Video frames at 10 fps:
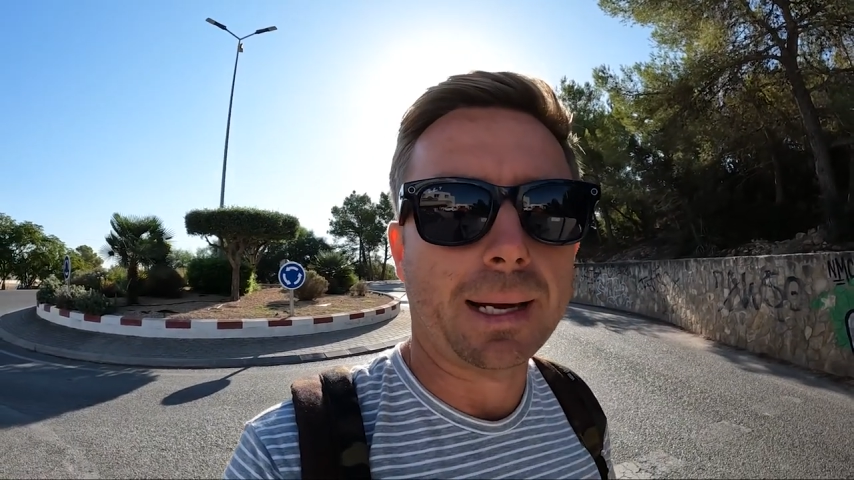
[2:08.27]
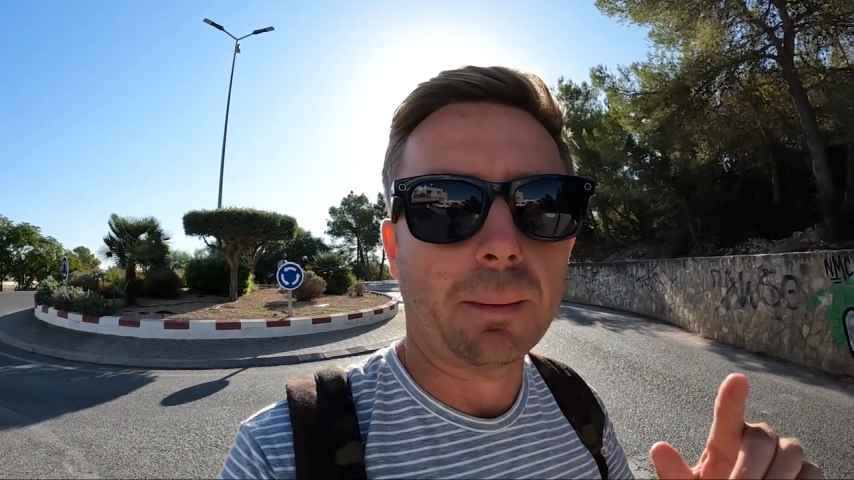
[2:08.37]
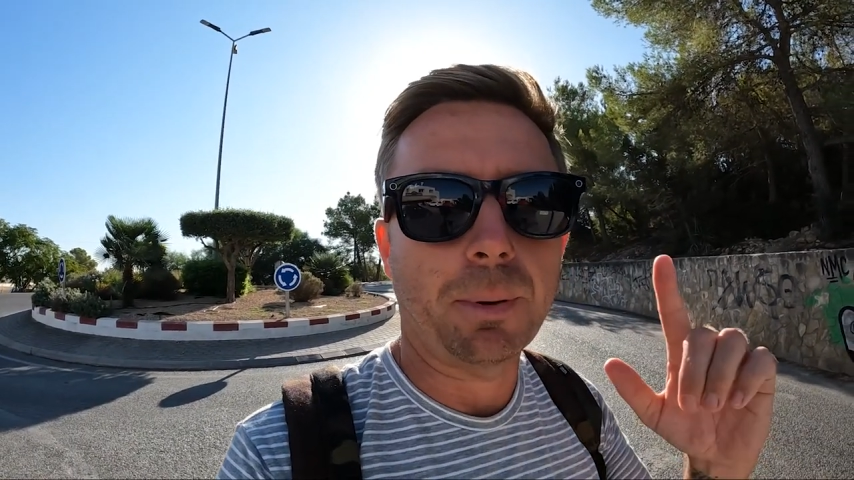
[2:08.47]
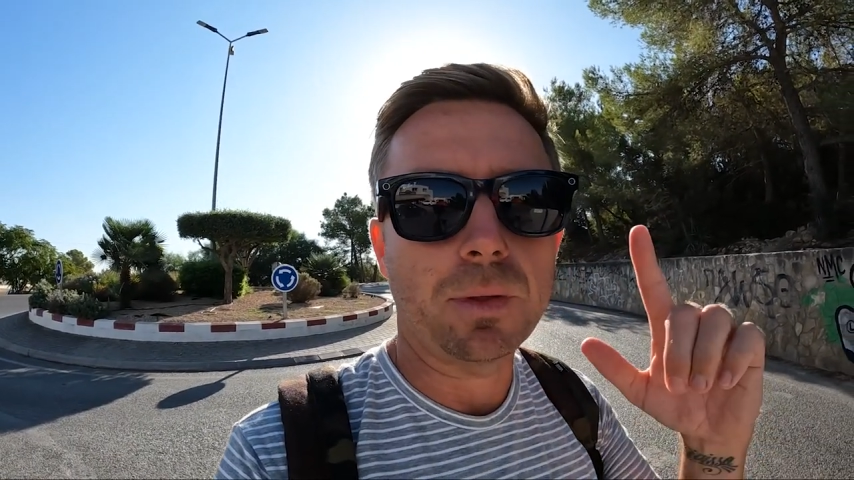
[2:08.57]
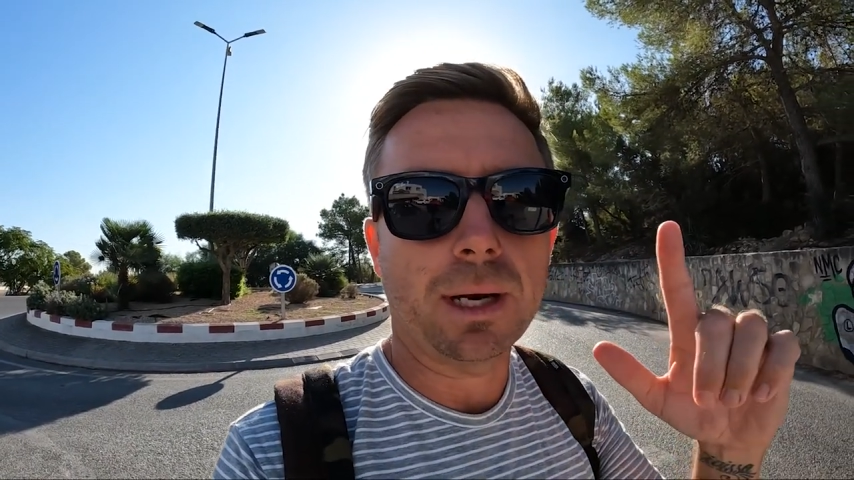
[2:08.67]
and I'll
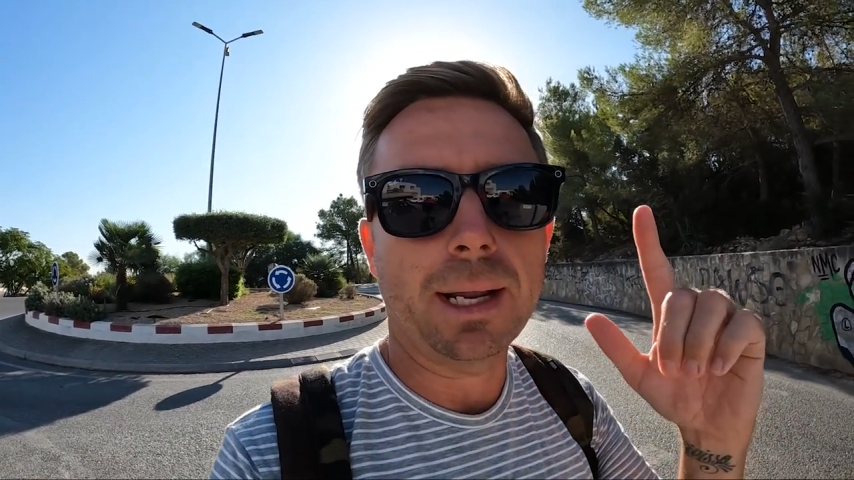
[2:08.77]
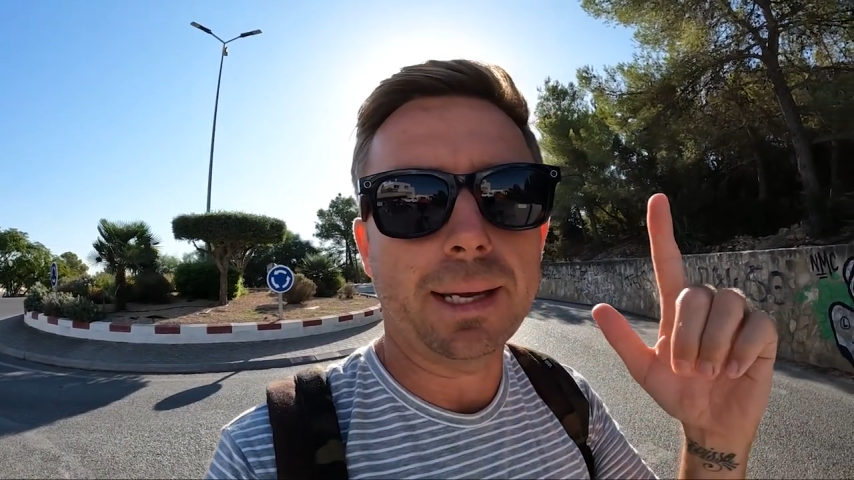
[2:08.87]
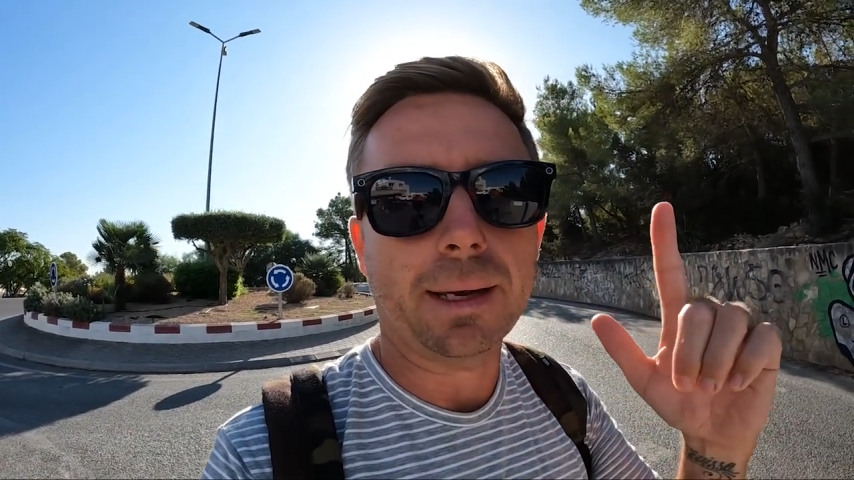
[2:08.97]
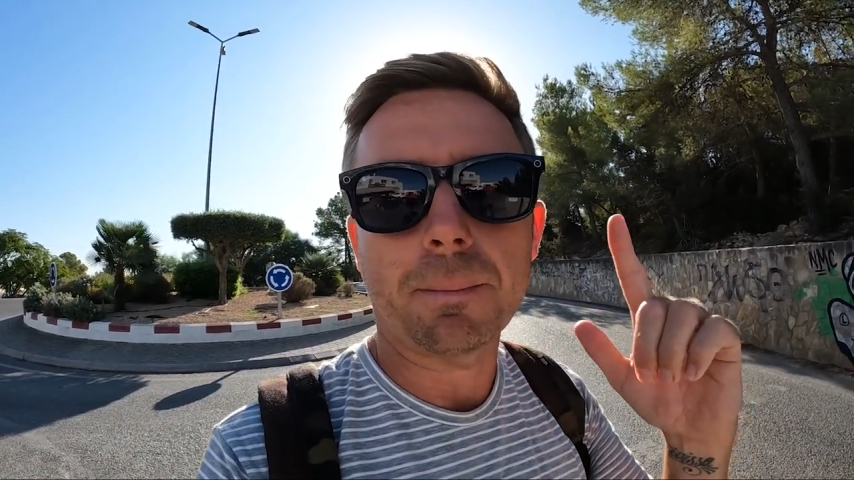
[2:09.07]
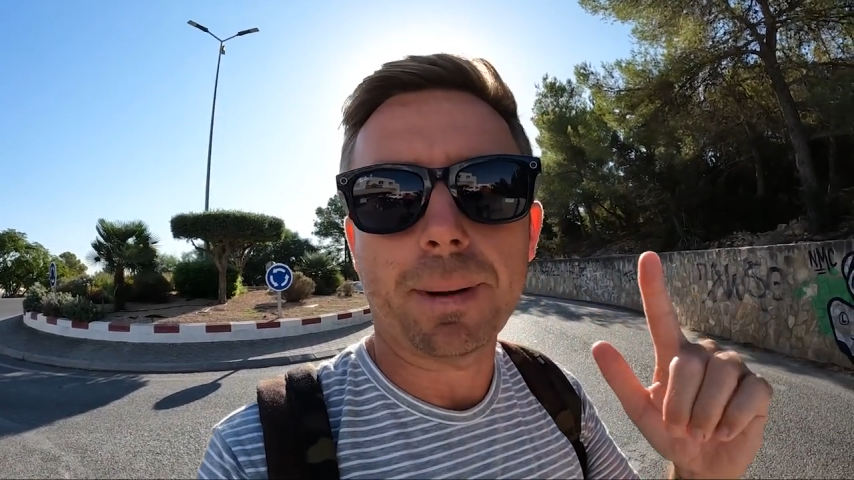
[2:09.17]
put the
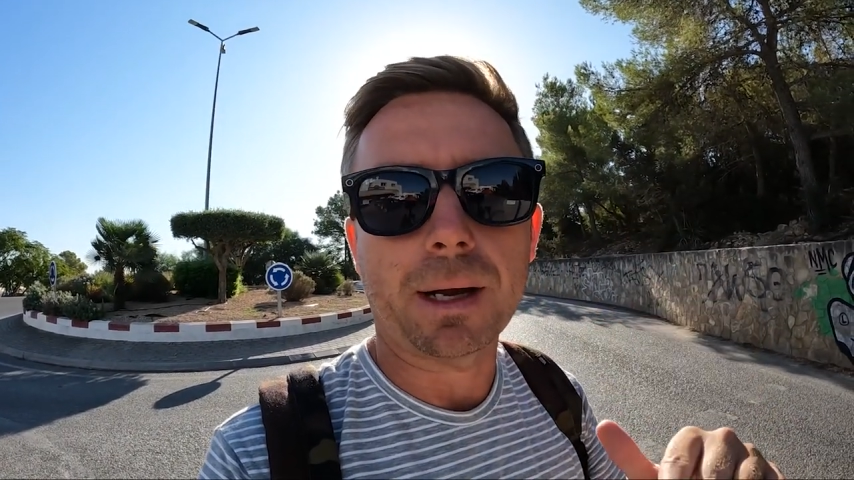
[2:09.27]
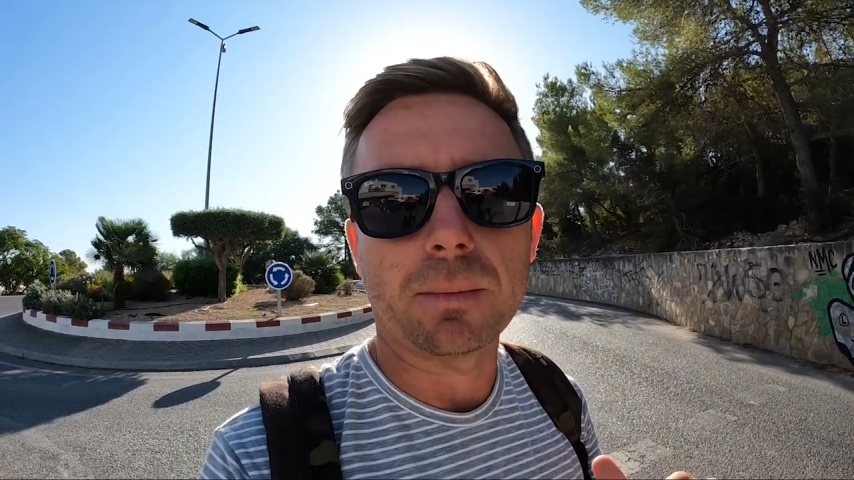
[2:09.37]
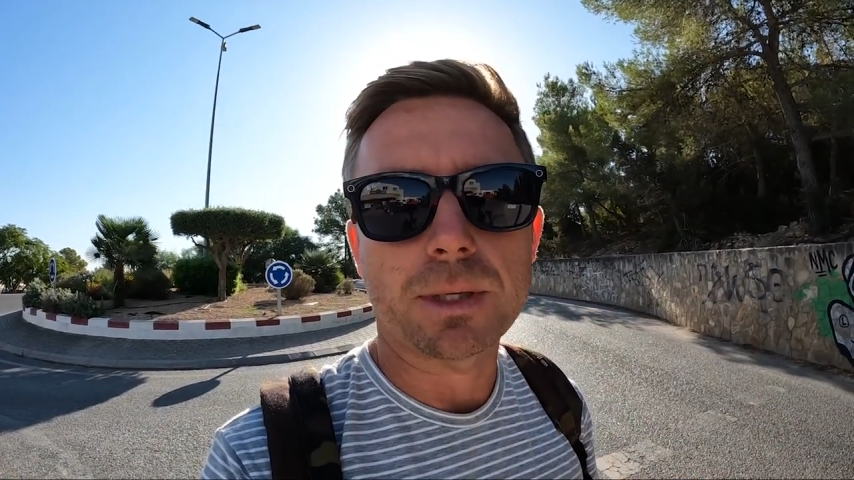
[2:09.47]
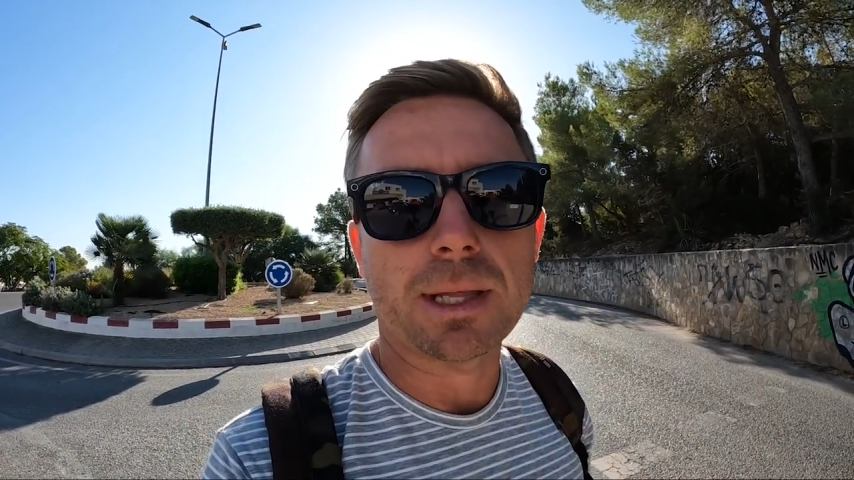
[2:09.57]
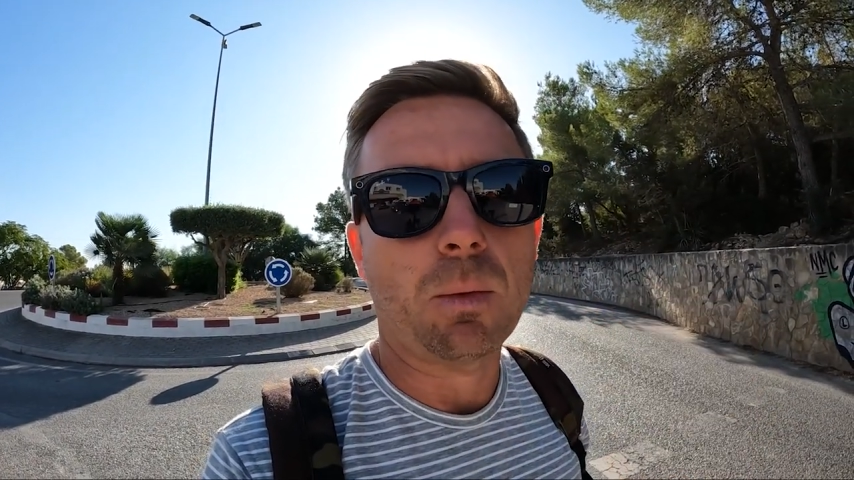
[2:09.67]
link back
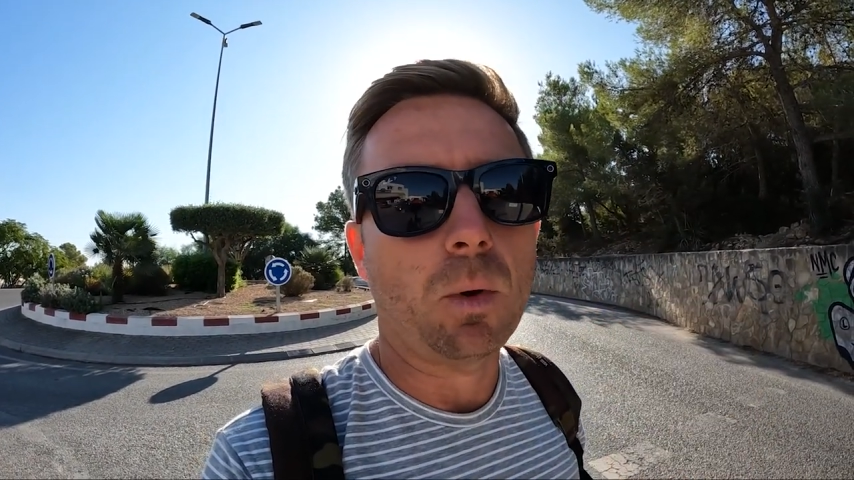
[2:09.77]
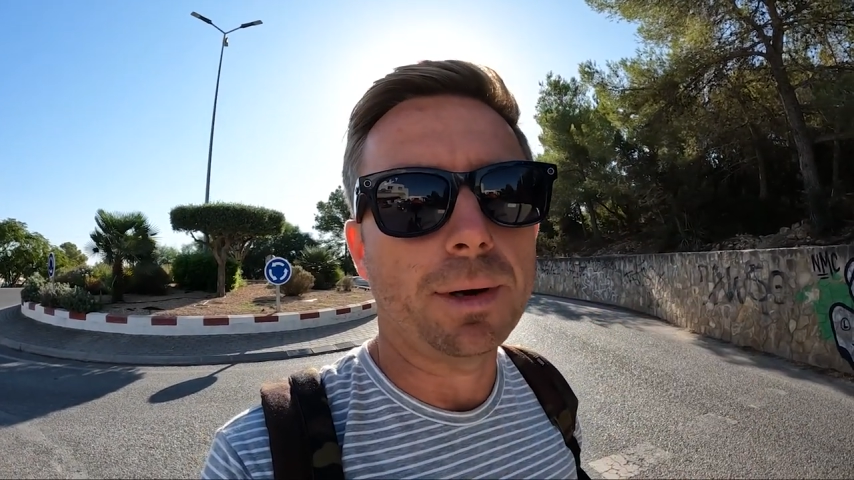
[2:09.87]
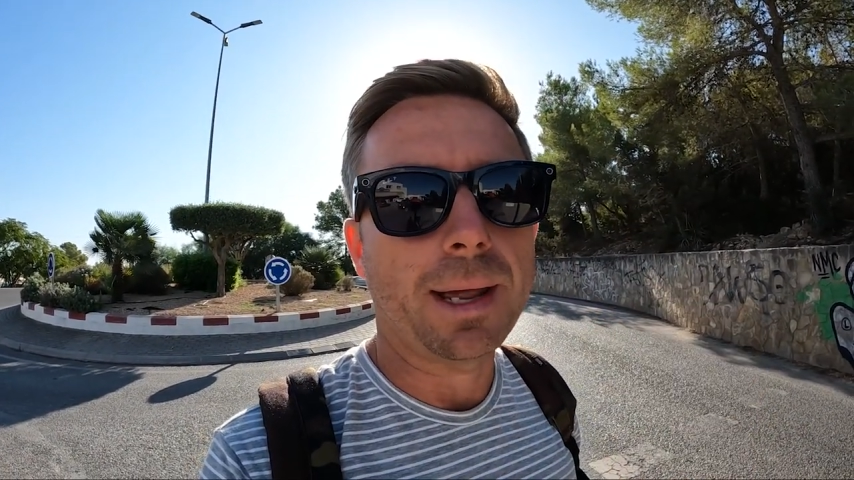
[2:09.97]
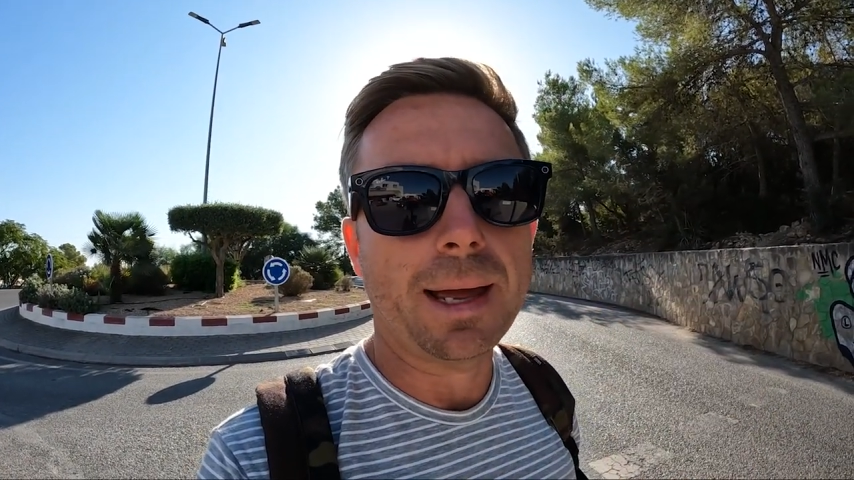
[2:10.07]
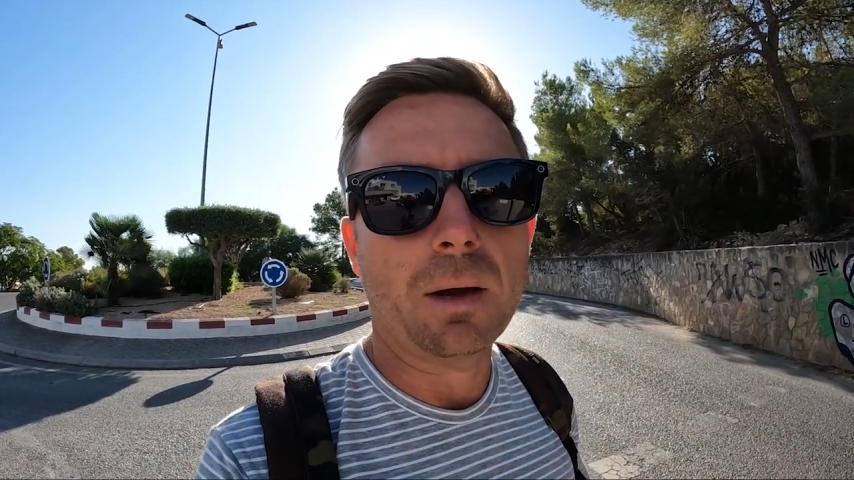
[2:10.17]
up to that
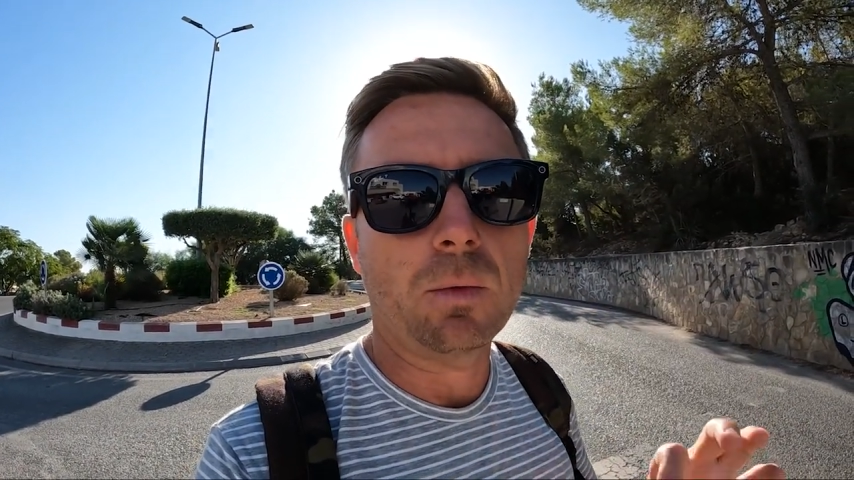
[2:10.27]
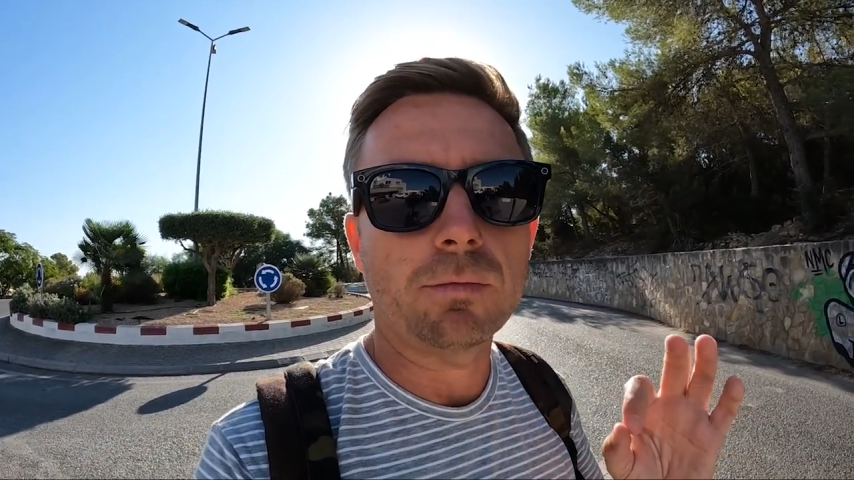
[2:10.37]
one now.